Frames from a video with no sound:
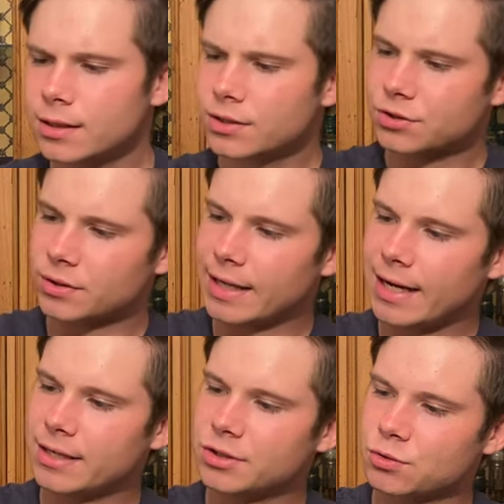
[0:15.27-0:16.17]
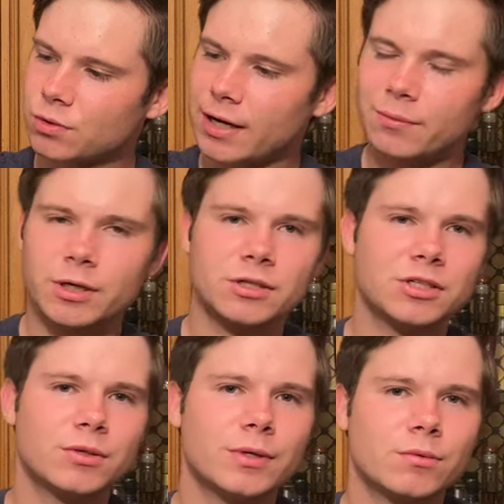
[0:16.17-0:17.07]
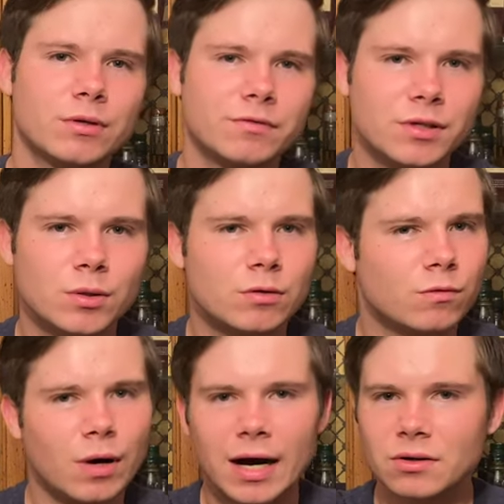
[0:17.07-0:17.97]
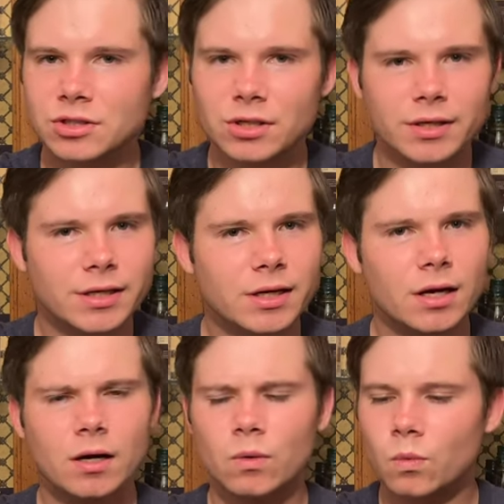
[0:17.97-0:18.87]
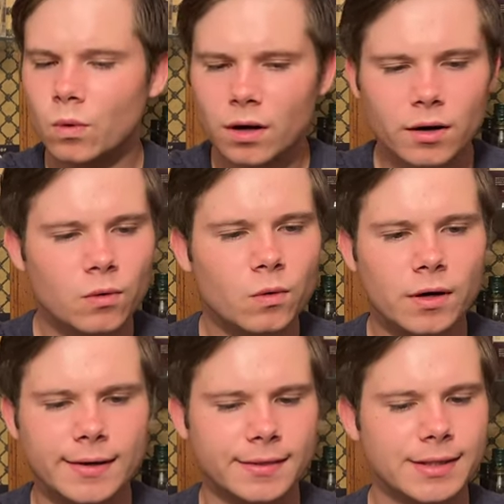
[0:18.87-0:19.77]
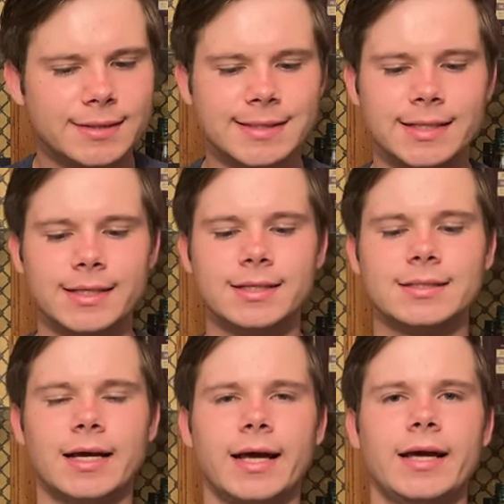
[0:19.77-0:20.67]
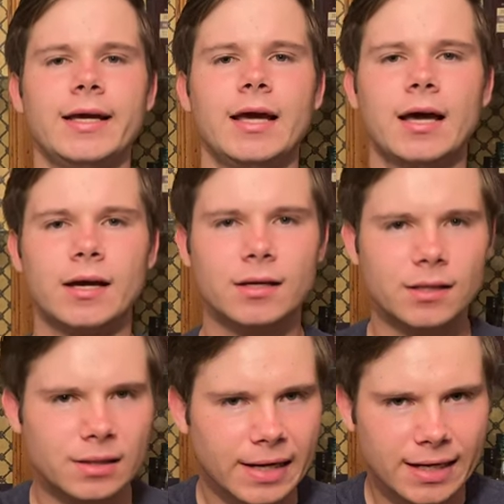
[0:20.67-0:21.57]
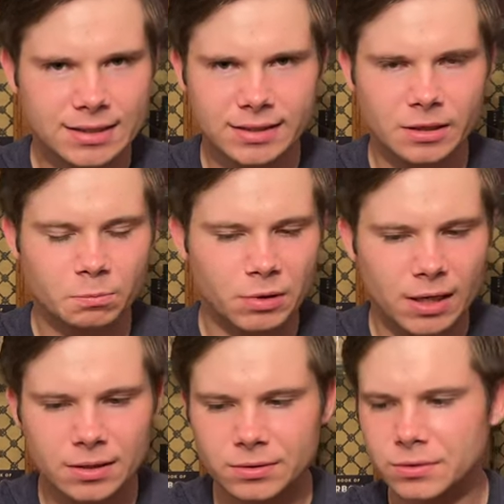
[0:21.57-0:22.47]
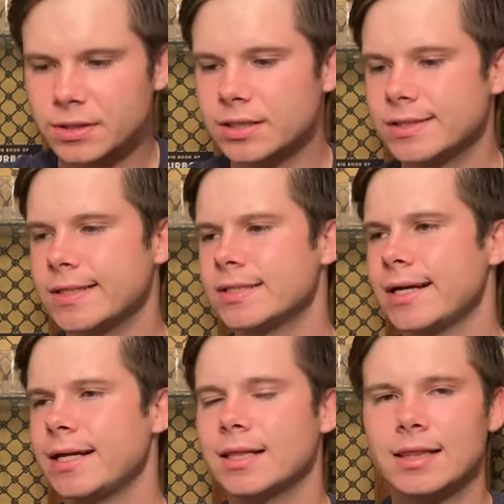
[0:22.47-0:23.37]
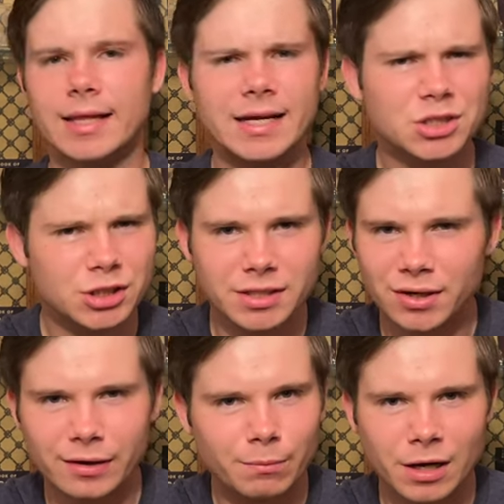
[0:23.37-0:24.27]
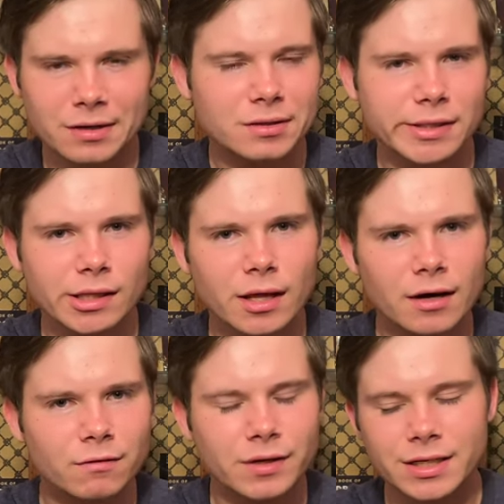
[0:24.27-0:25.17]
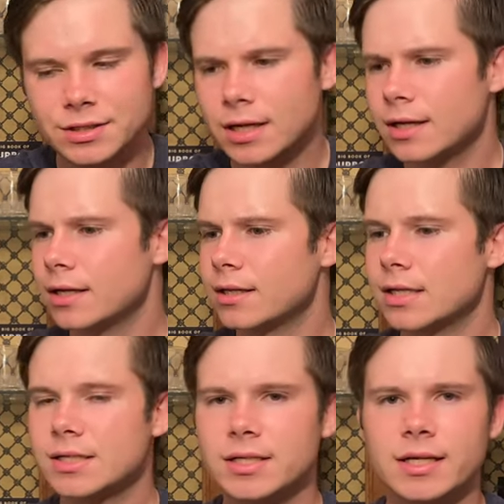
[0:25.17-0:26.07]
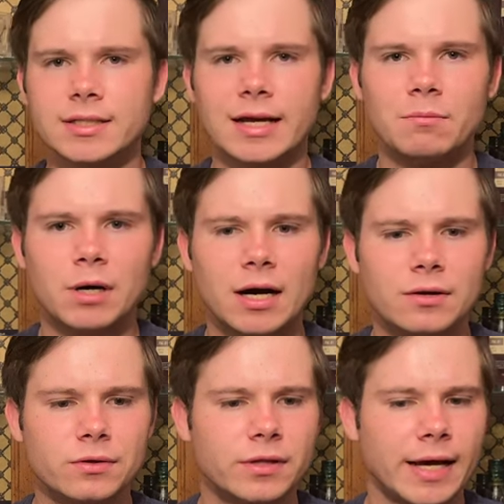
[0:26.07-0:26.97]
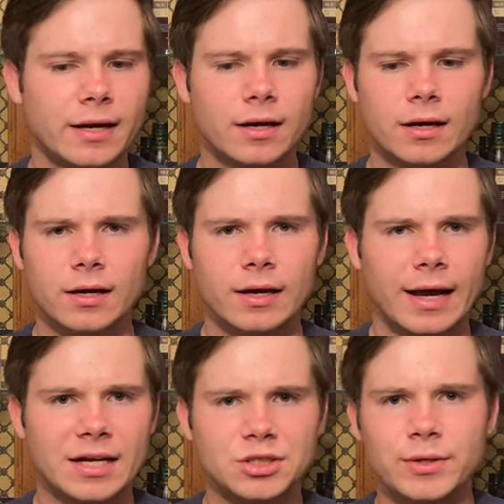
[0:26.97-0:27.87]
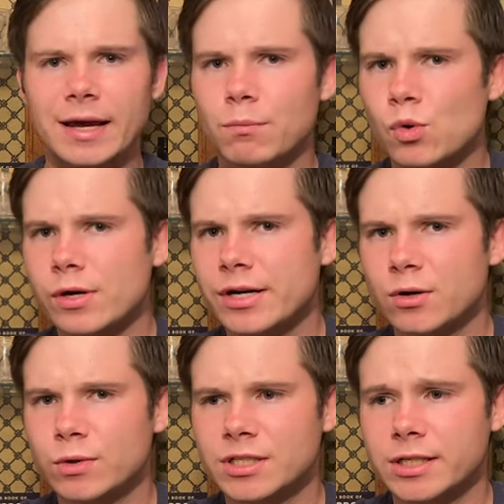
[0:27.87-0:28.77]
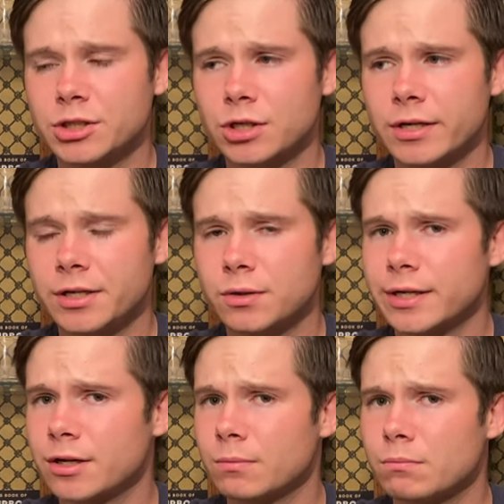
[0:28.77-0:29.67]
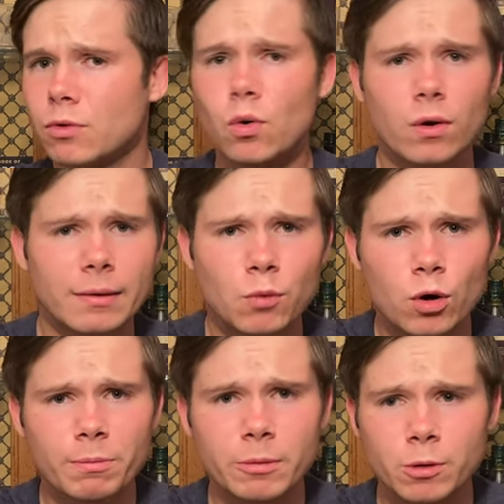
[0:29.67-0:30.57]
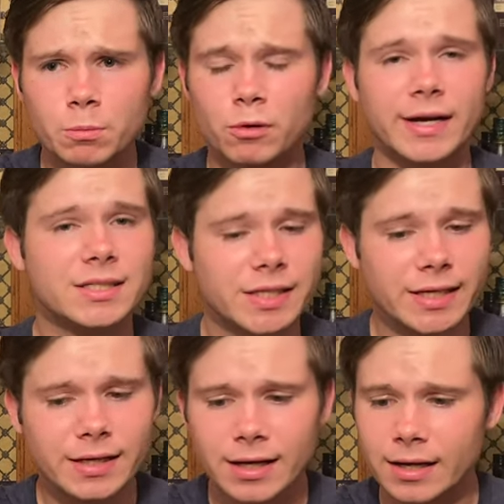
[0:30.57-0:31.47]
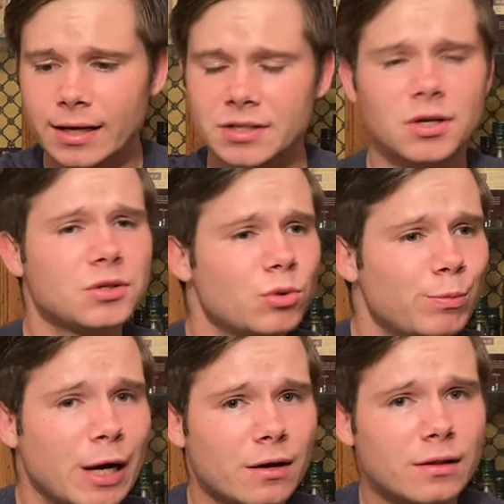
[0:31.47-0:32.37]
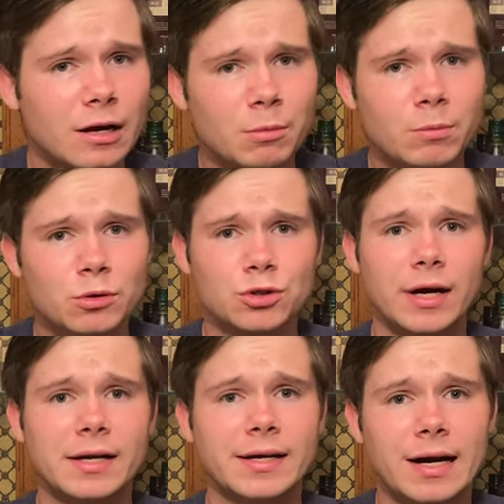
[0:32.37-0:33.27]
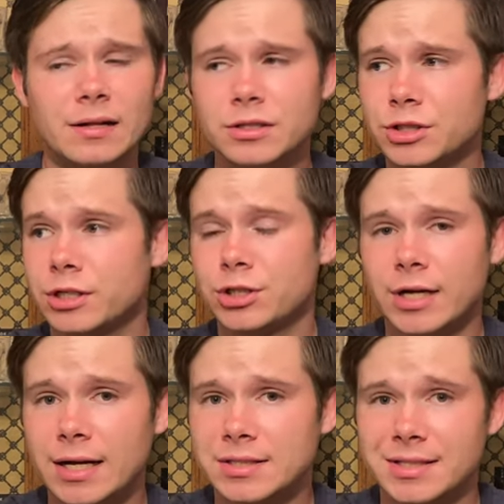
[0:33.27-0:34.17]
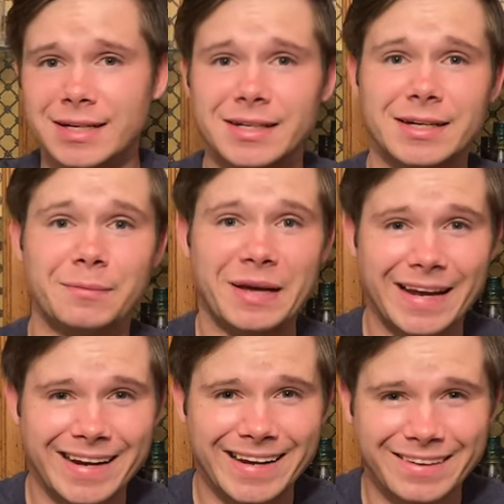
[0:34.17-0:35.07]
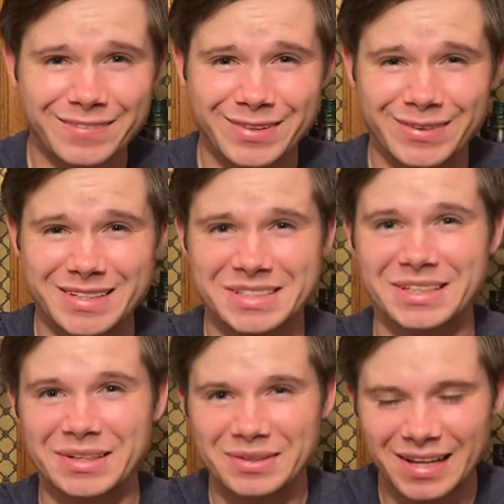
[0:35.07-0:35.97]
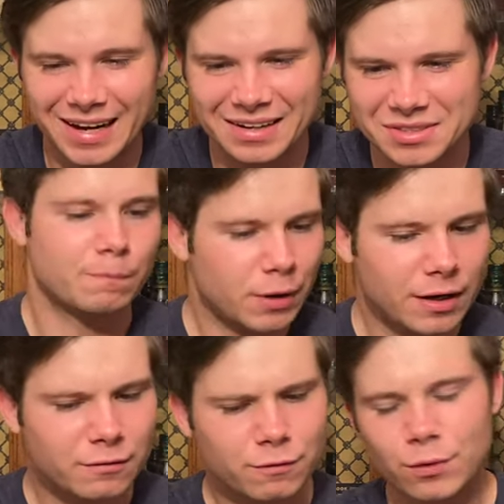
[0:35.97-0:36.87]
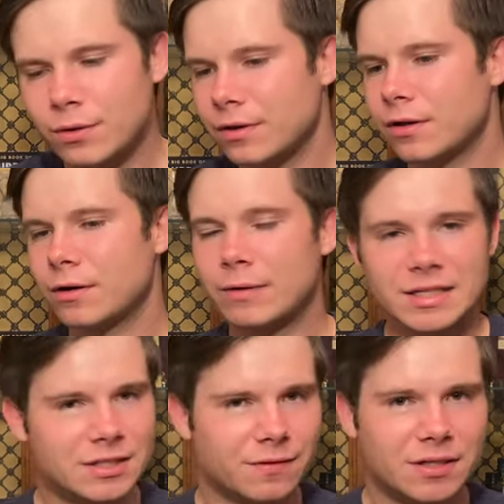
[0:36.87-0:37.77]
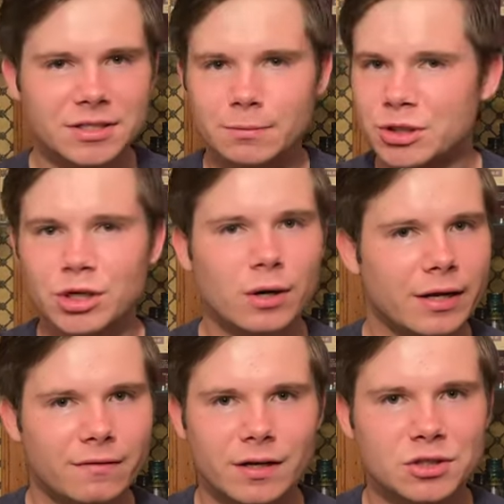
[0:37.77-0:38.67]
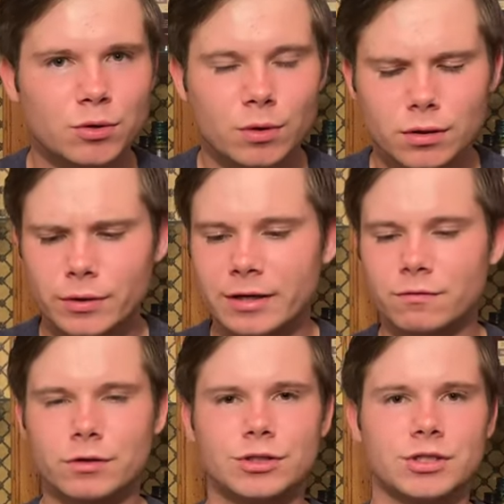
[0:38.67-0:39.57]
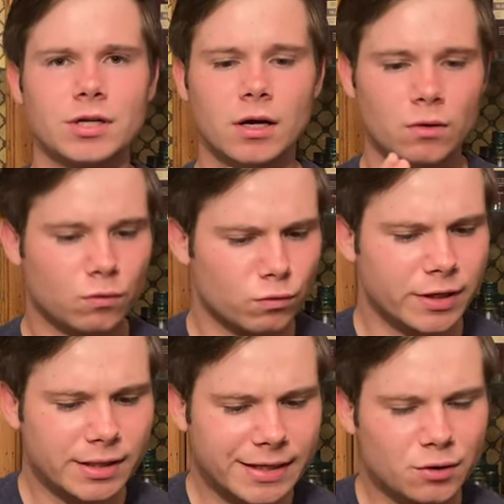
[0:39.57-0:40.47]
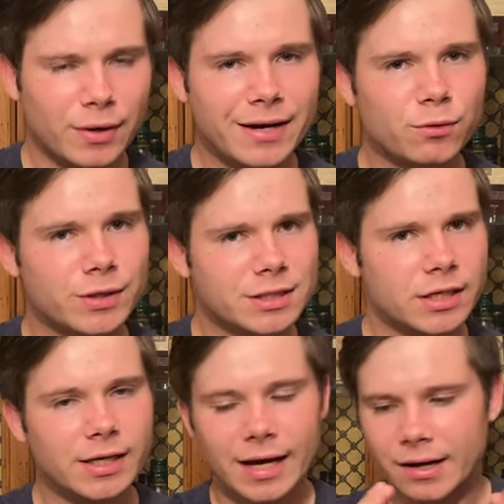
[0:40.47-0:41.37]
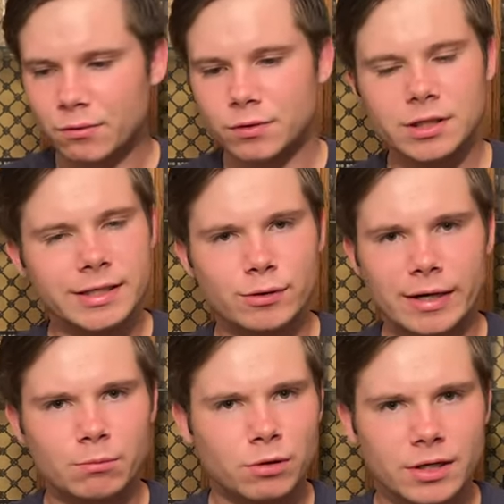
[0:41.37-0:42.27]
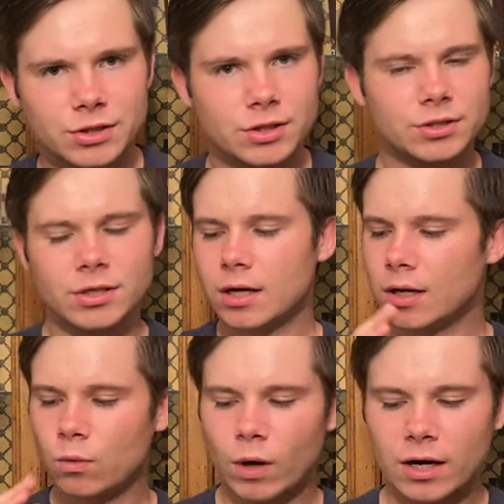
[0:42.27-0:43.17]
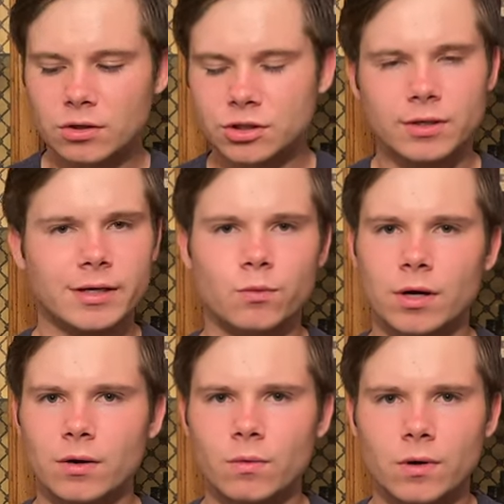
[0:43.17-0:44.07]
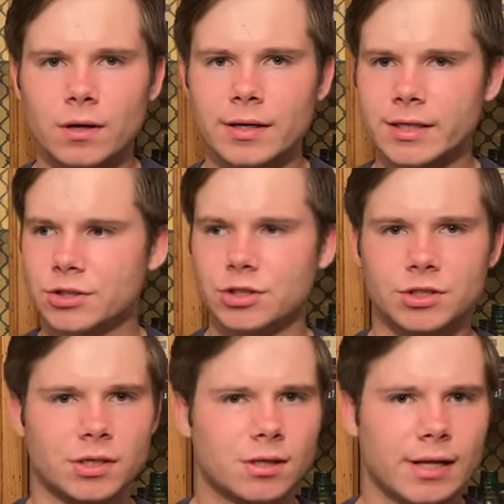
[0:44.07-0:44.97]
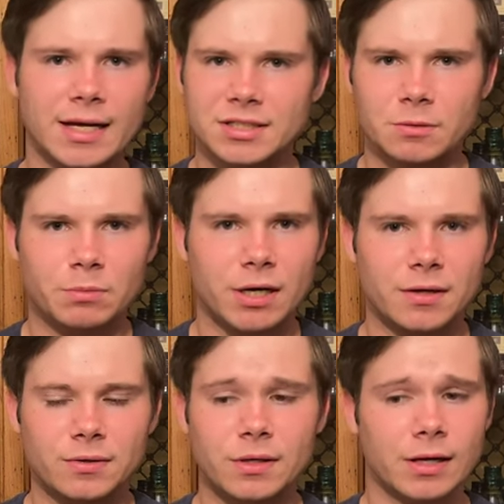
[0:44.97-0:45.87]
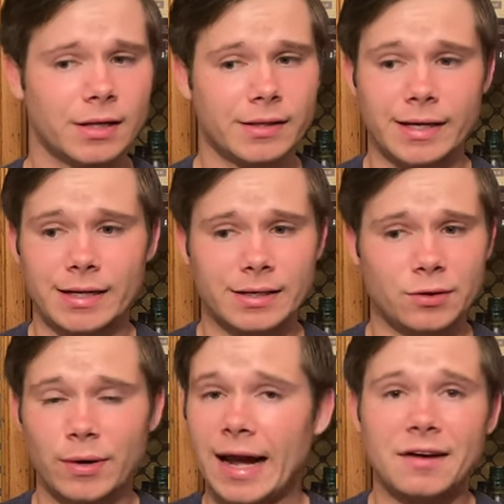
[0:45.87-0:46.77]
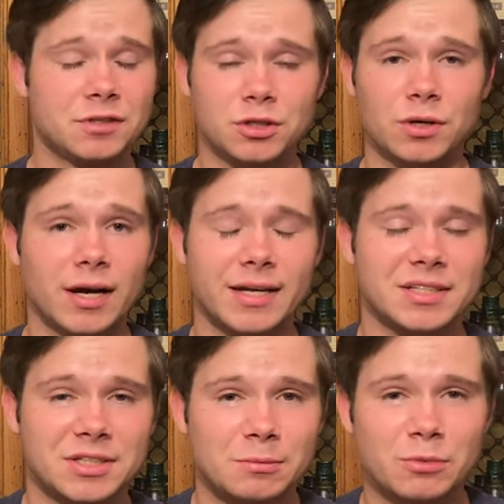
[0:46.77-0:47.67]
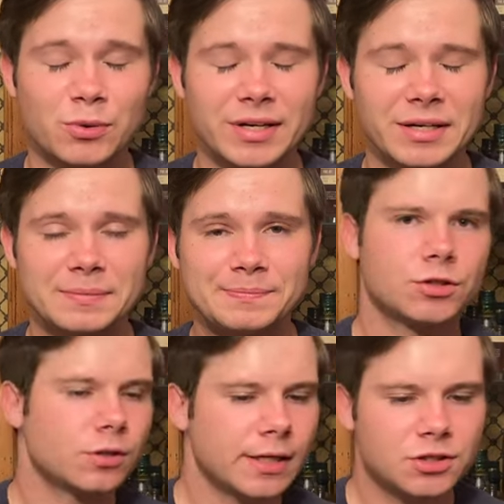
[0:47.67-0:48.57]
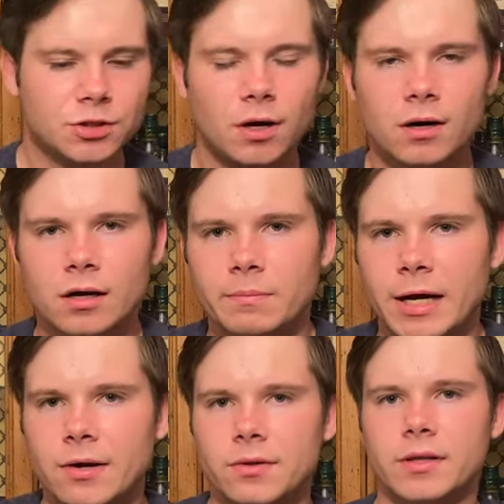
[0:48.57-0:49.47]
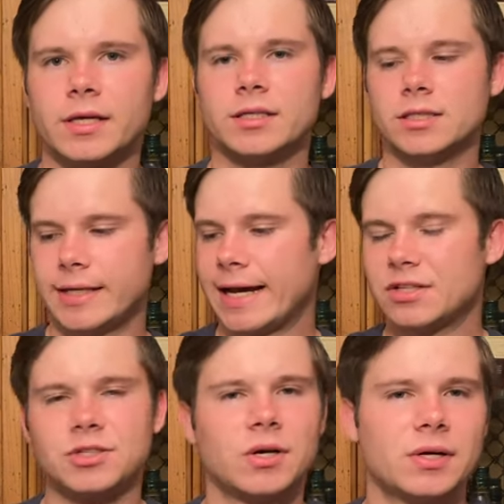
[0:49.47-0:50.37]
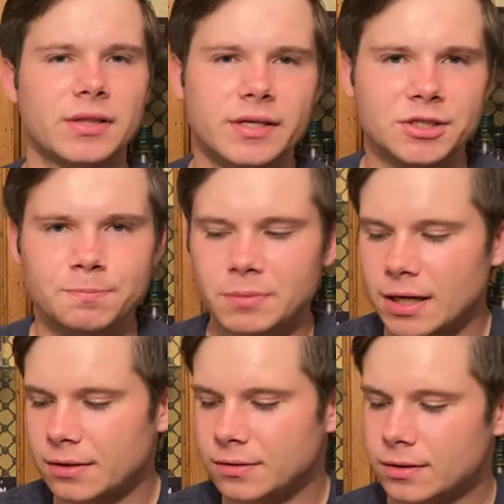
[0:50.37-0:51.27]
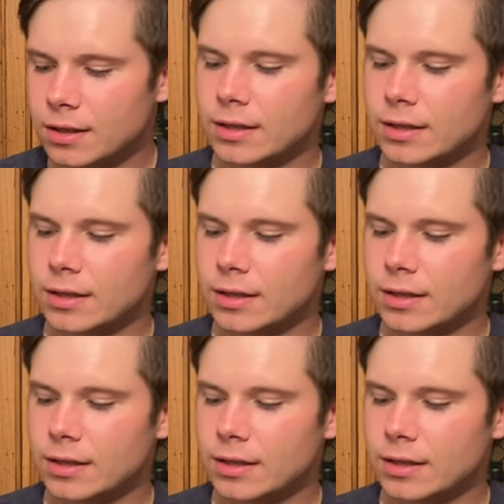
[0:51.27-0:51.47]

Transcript: So that is right, we're doing a review of Wild Turkey 101. This is a classic bottle. This is a legendary bottle in a lot of ways. This is a bottle that as you get more into your whiskey journey, you'll hear more and more people praising it. It's also a bottle a lot of people tried in college as shots and ended up hating it for the rest of their lives. But for the rest of us, the majority of us who are looking for just really great whiskey at really great prices, Wild Turkey 101 is just a classic bottle that you have to try at some point. So let's talk about the stats on this bottle.